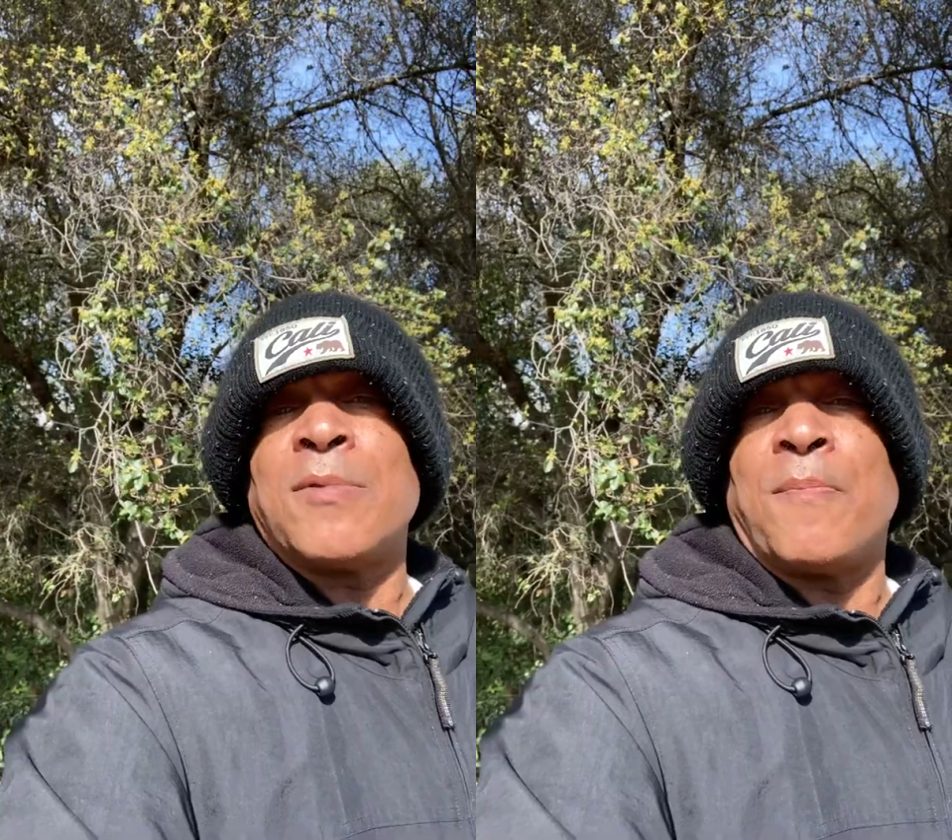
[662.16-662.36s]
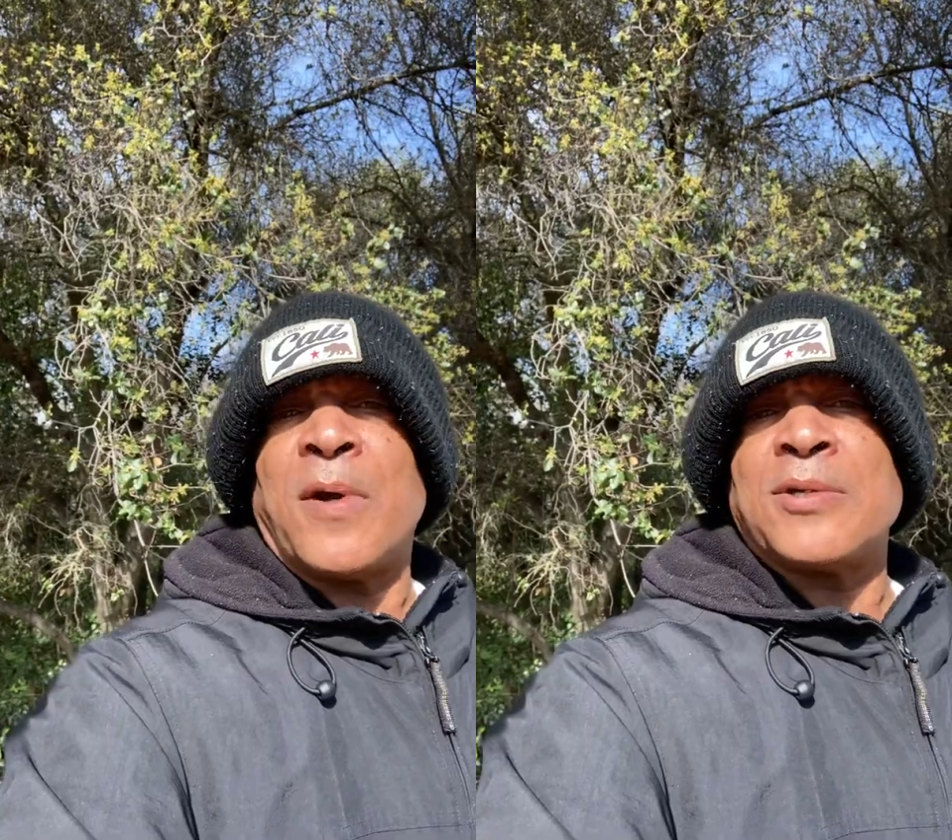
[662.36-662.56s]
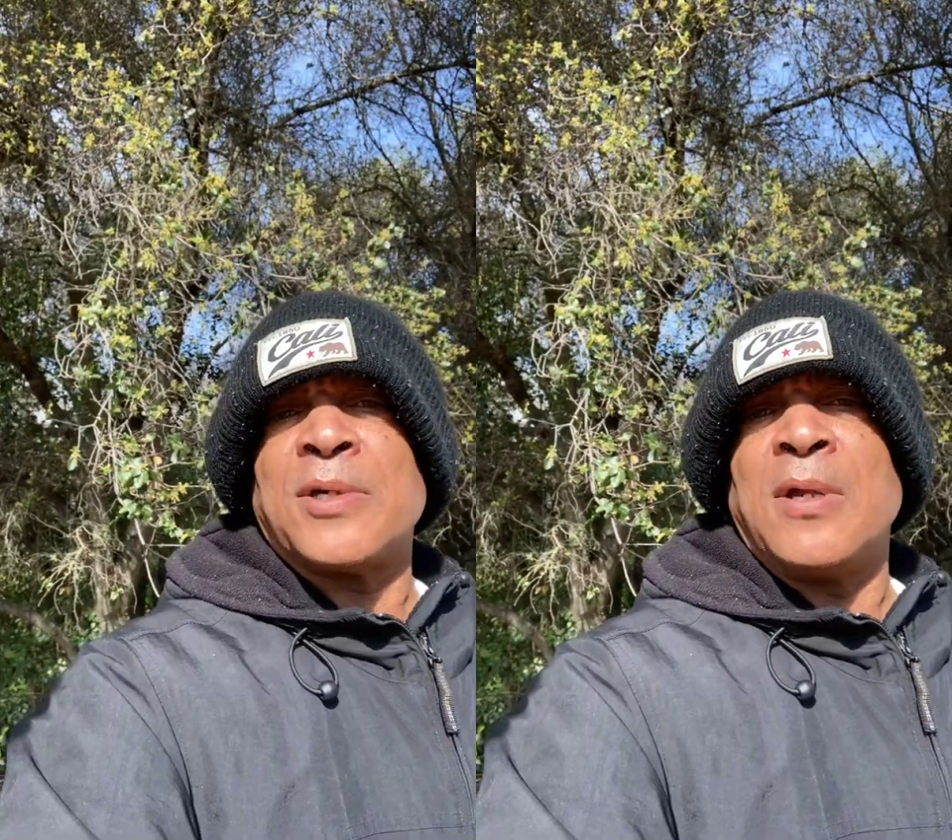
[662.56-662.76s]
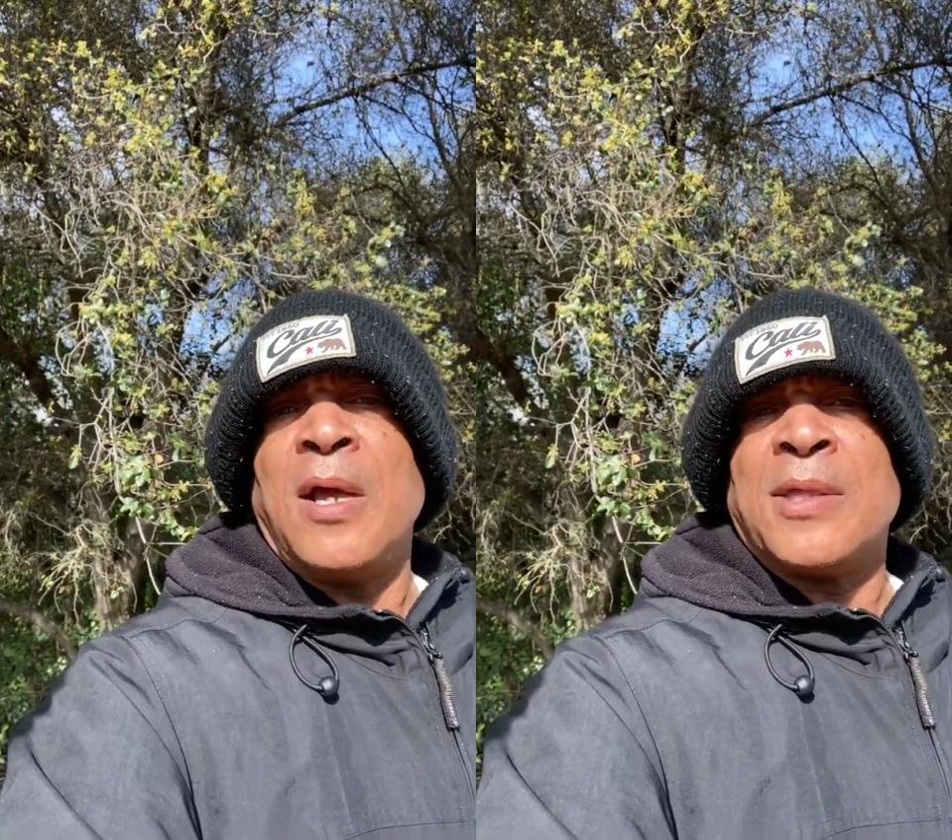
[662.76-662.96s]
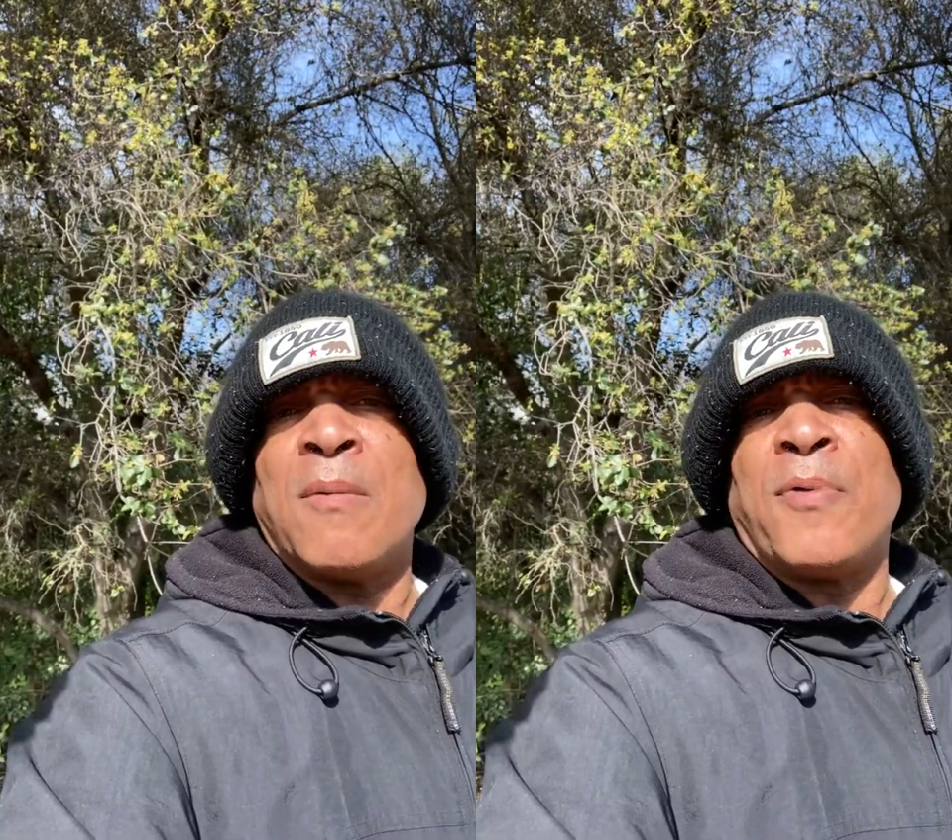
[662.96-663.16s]
the person
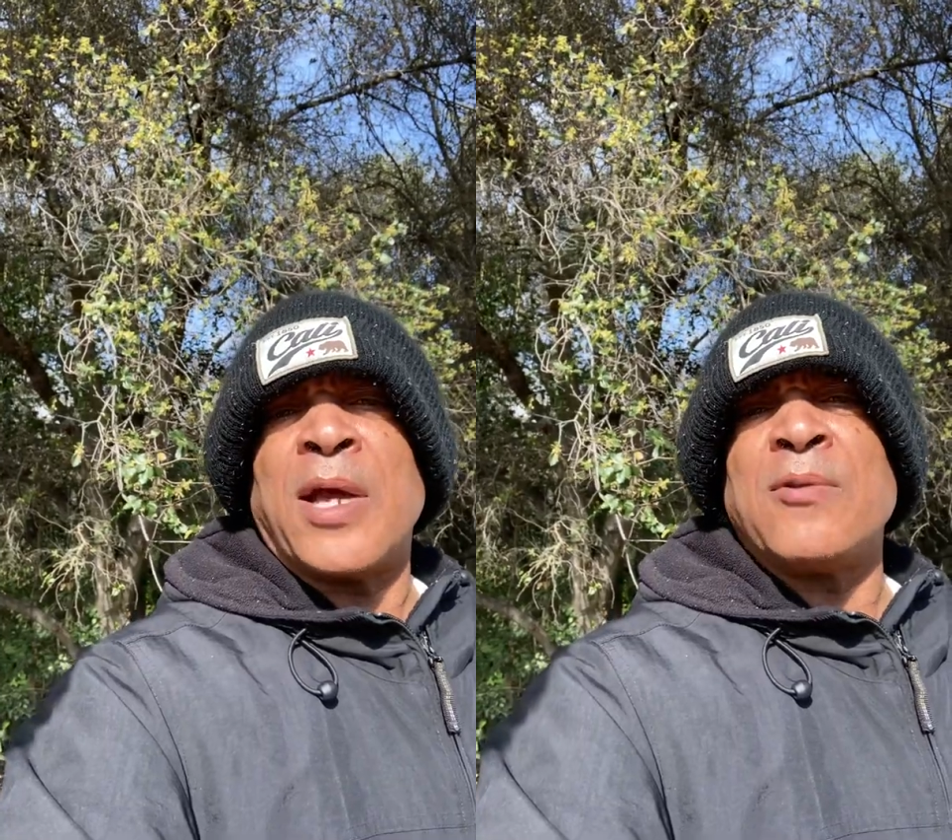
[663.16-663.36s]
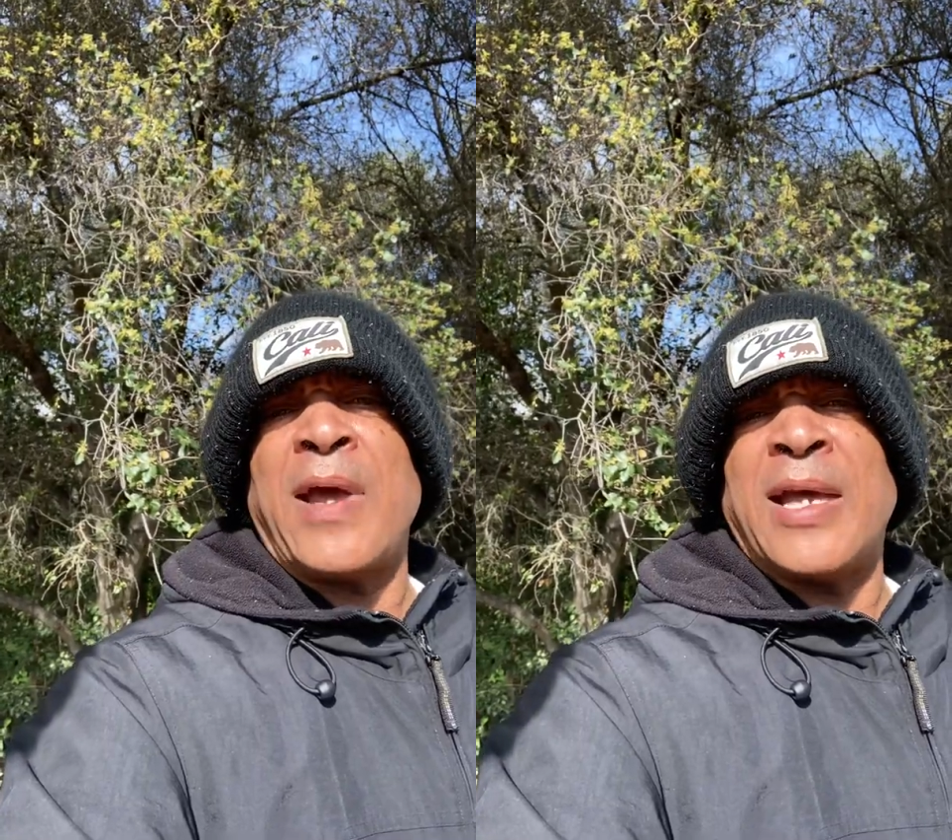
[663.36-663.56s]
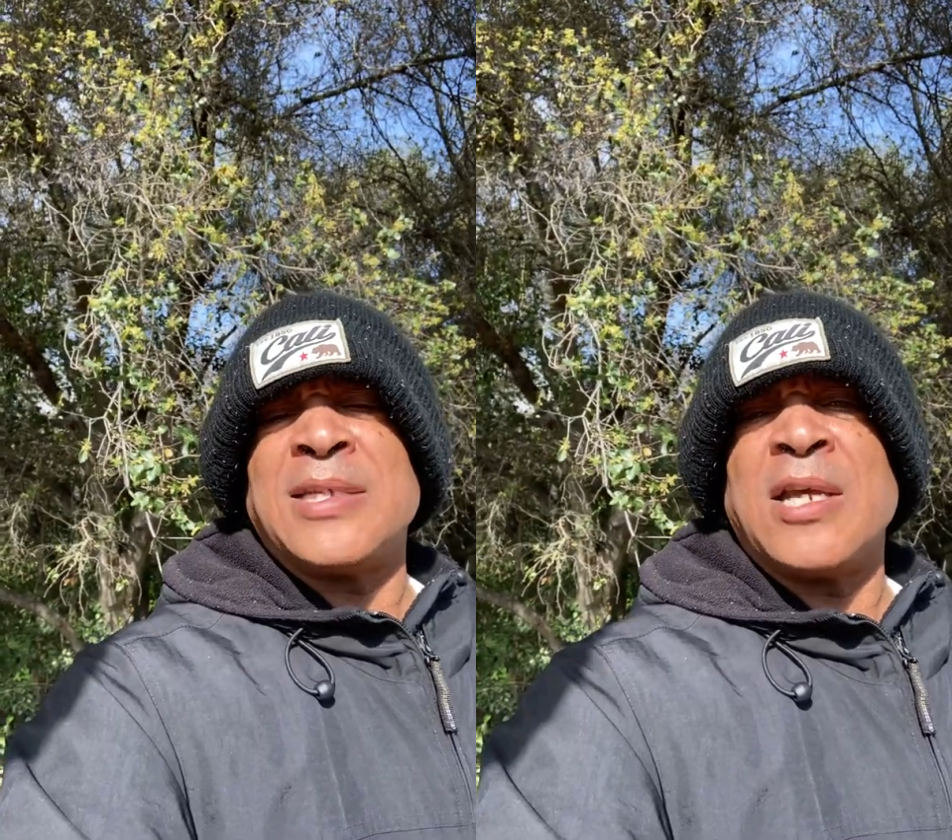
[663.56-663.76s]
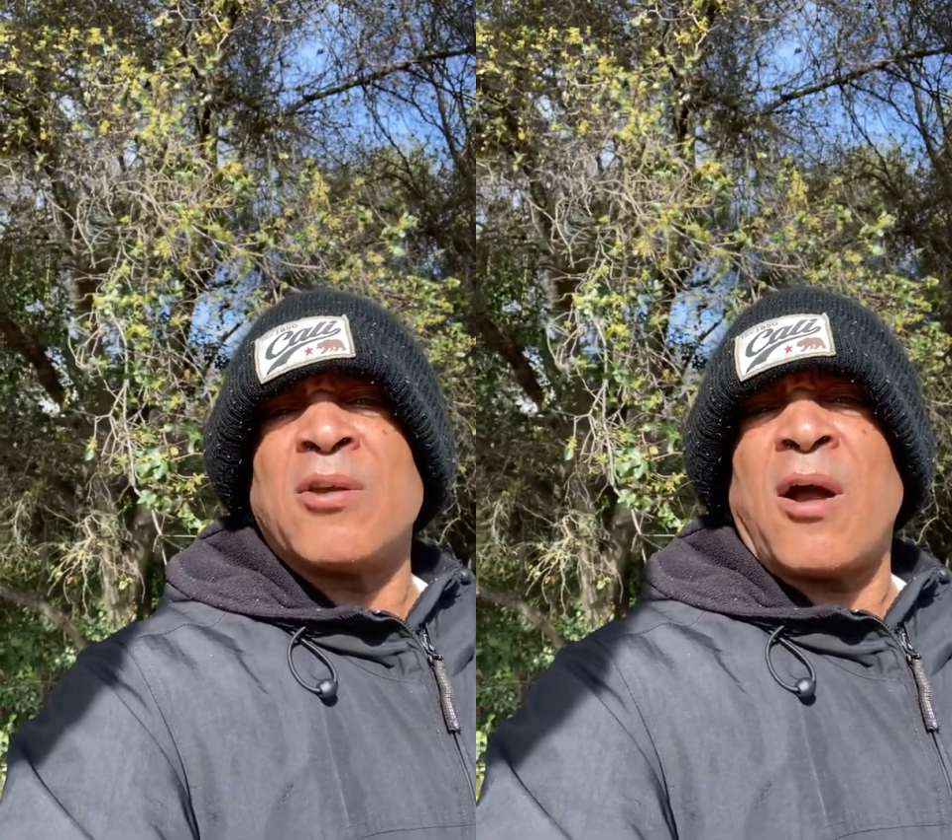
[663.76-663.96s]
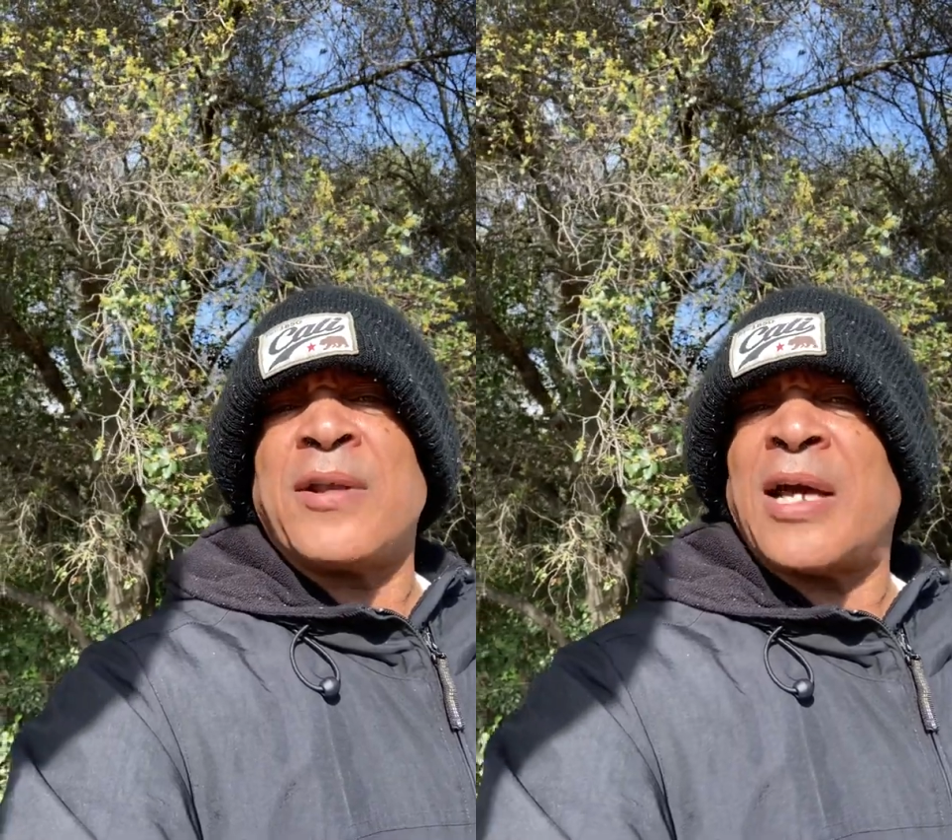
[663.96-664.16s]
their brand new antique car,